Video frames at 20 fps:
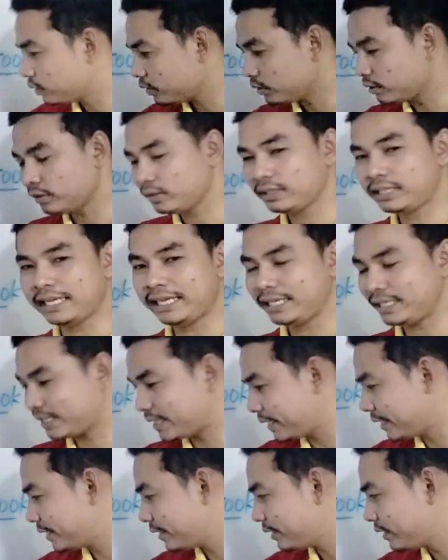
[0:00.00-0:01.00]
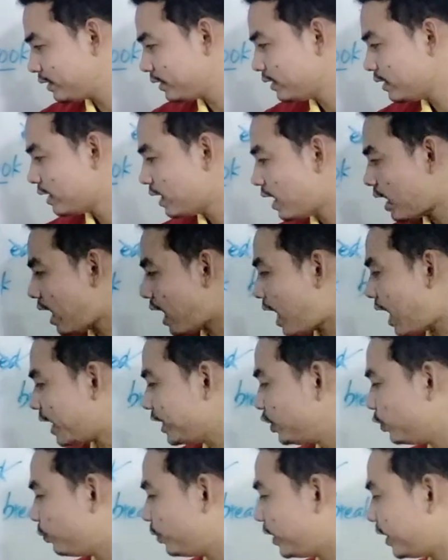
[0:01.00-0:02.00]
Did. Are
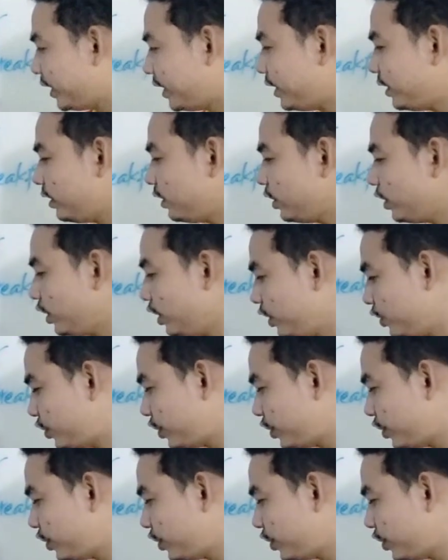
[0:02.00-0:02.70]
you ready?